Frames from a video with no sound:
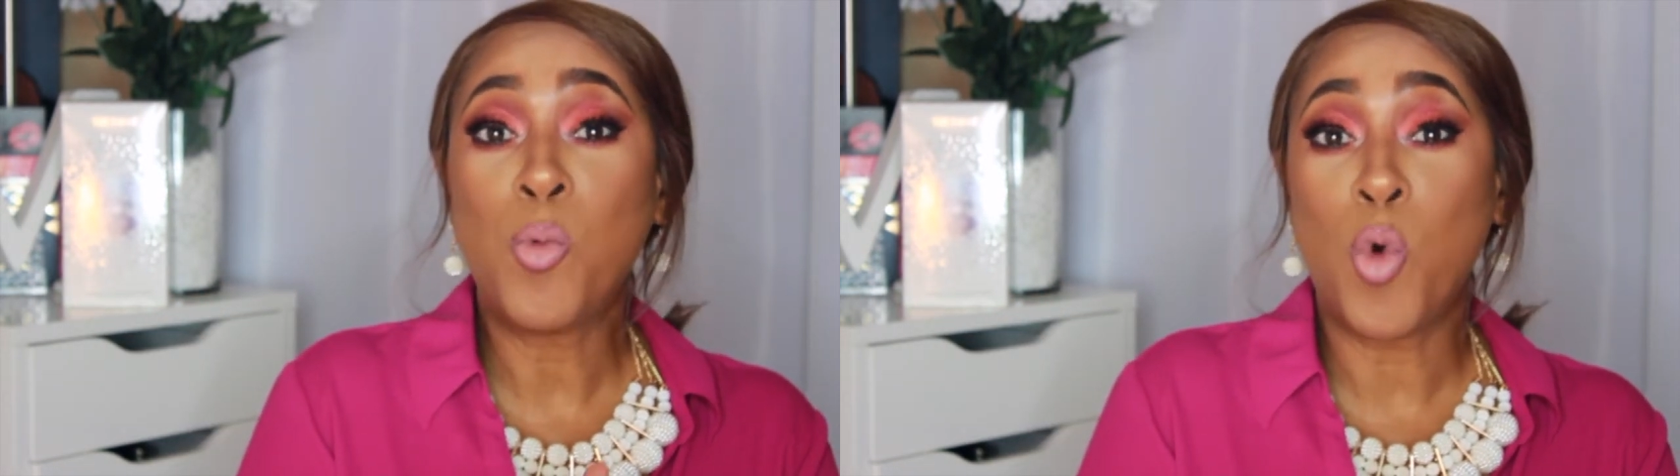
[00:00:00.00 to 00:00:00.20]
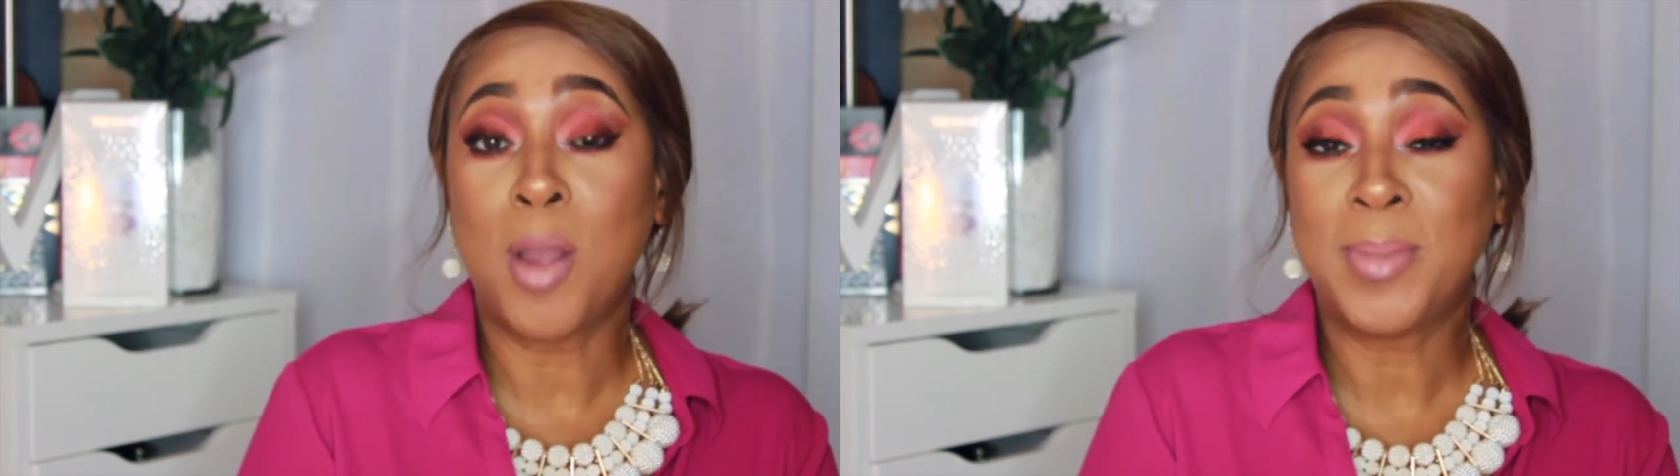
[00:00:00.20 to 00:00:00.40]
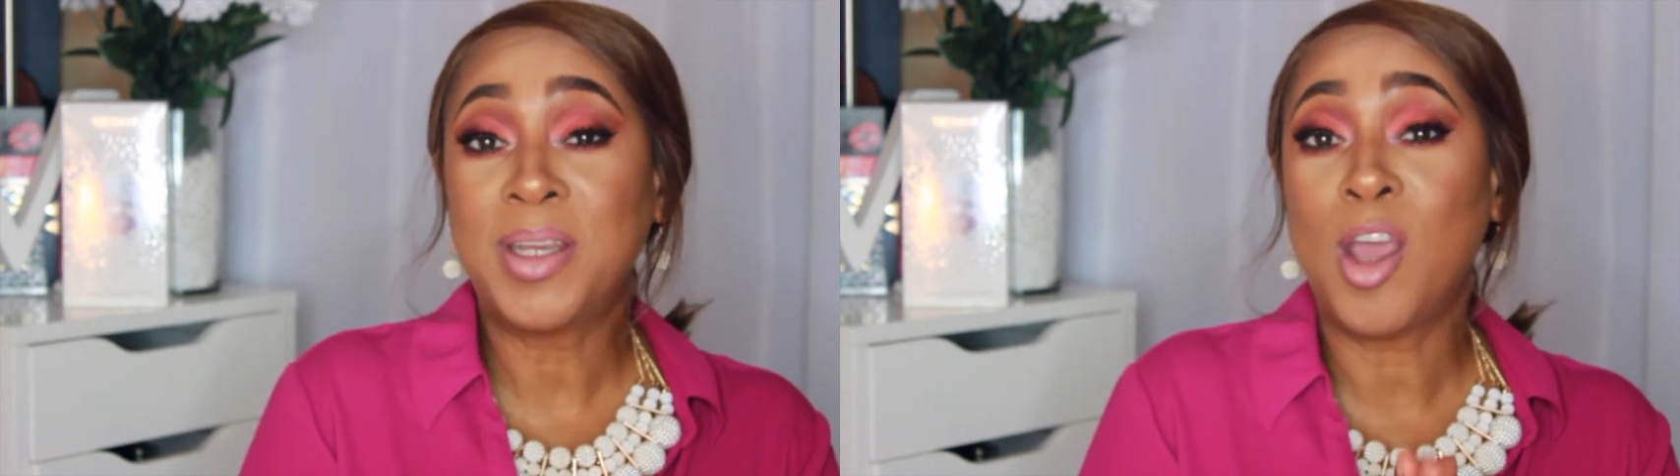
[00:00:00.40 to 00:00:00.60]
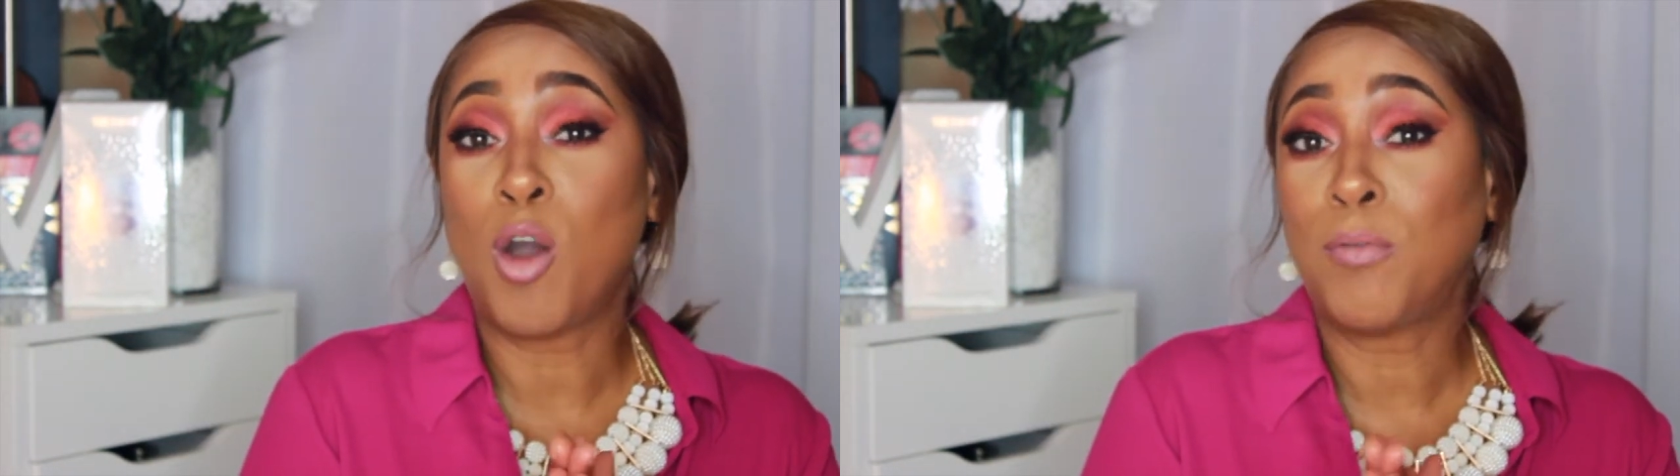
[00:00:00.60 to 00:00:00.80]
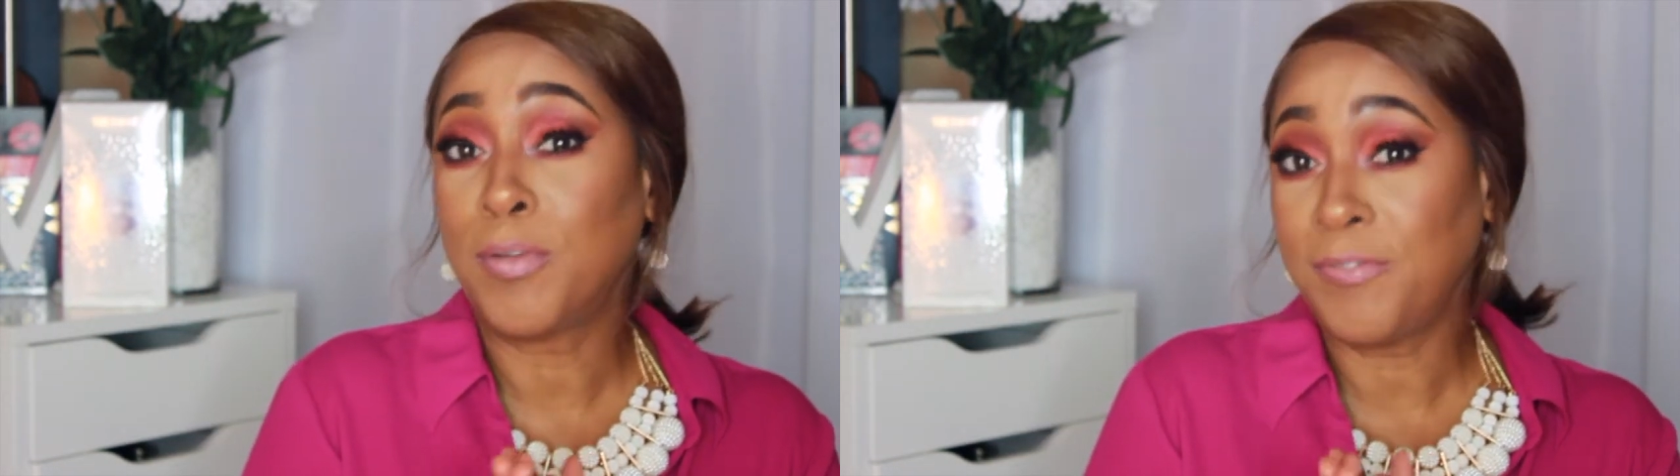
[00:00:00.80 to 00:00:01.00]
woman
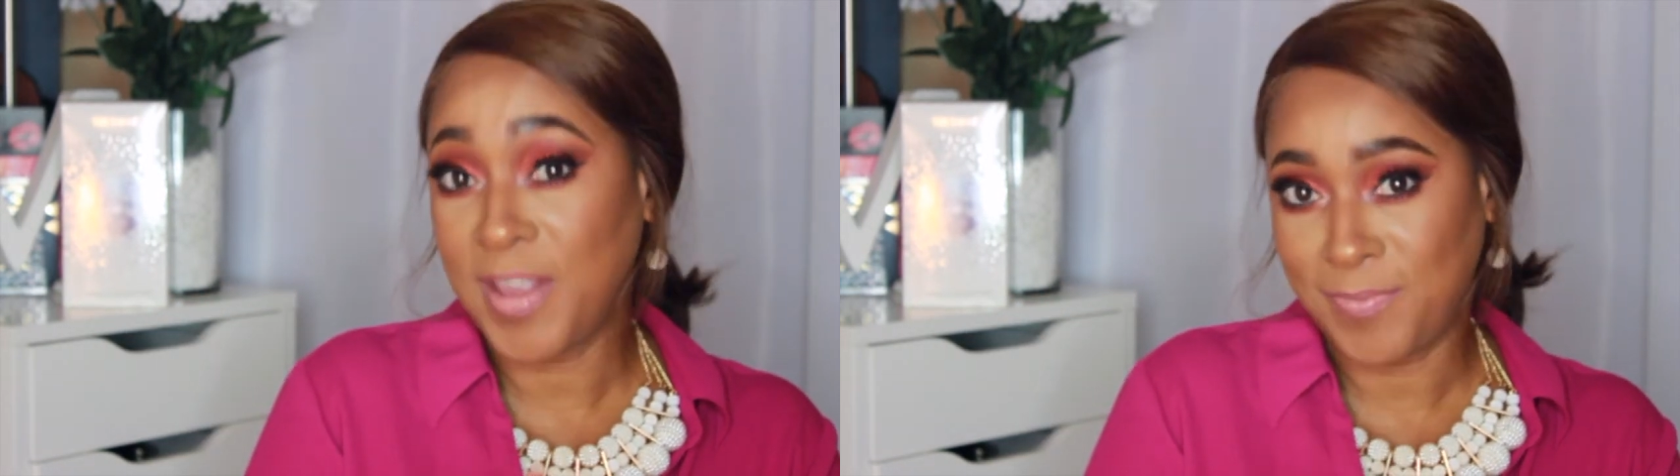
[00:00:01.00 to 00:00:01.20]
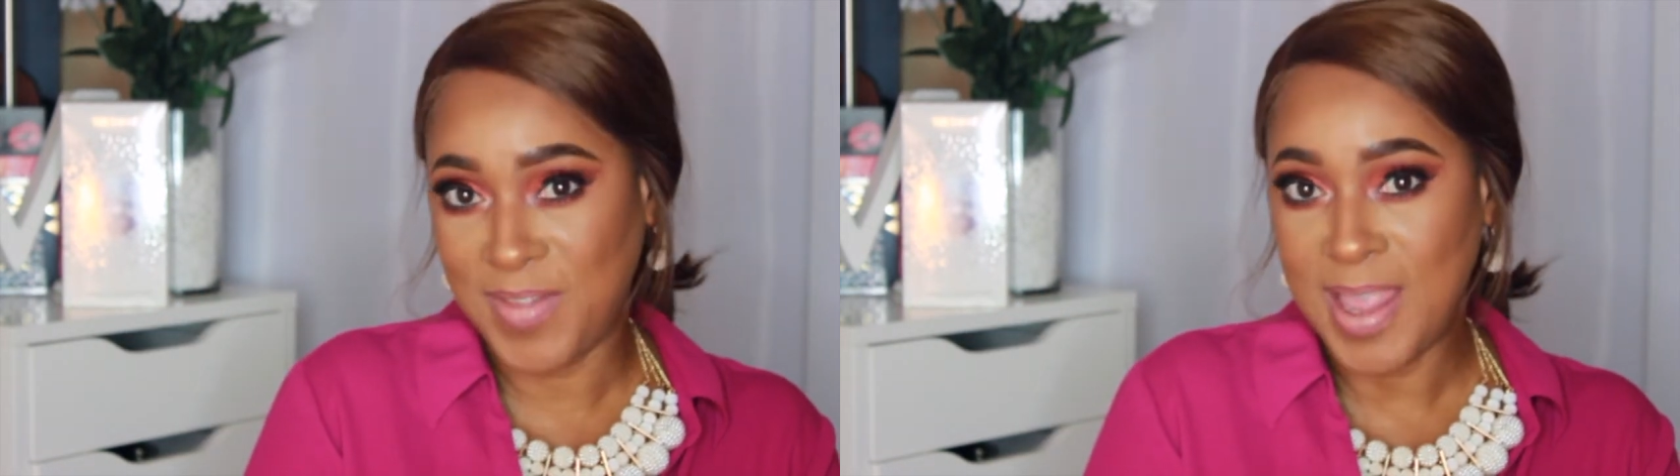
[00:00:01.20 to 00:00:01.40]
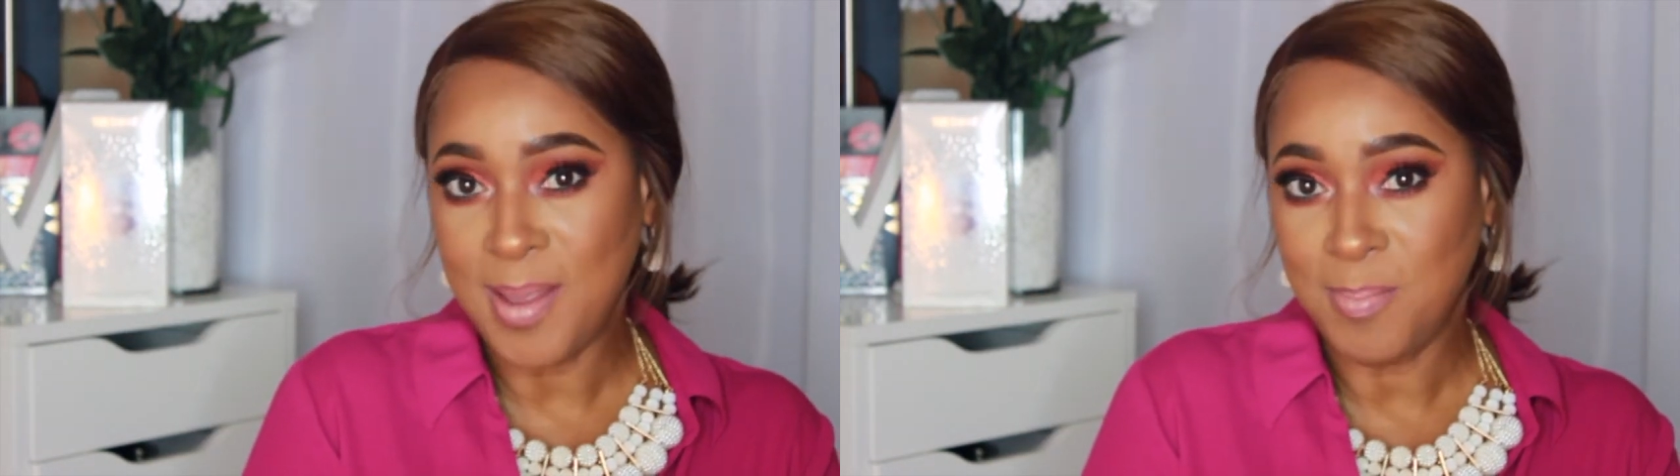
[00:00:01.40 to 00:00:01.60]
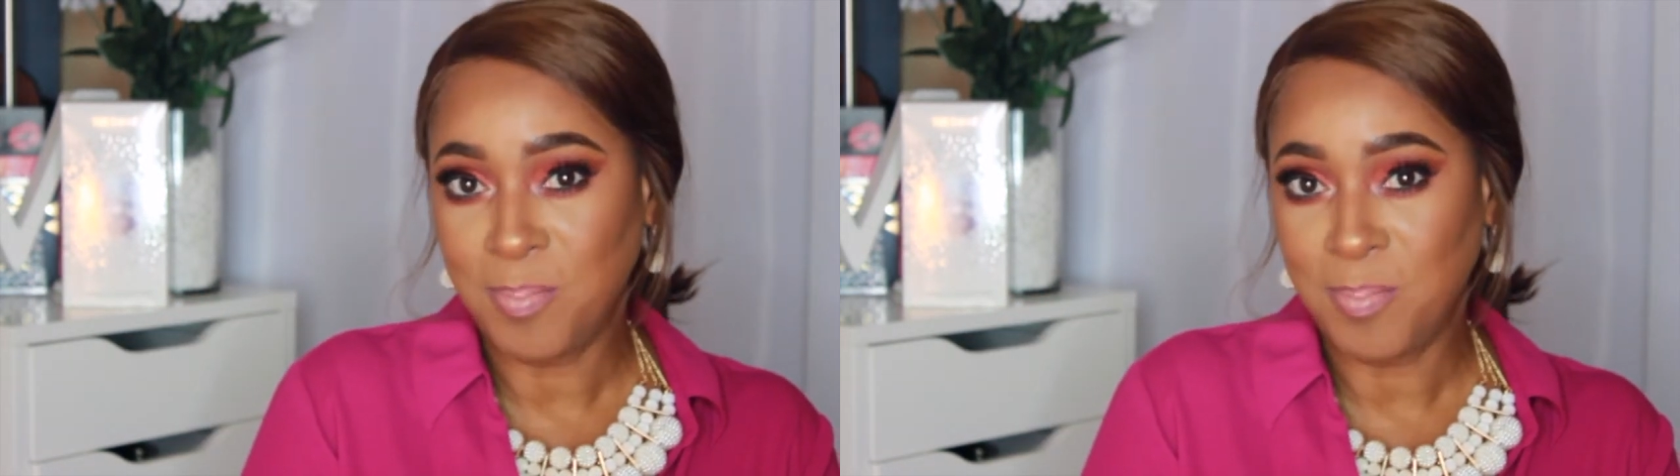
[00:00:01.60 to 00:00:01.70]
over 50